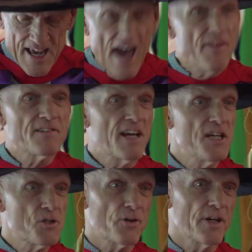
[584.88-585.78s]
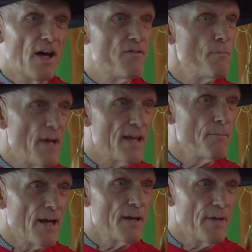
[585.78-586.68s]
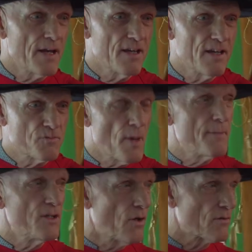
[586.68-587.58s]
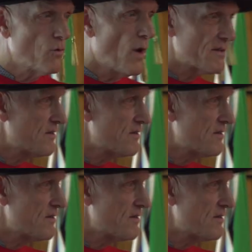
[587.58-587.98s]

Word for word: And there's a history over many, many, many years, maybe not quite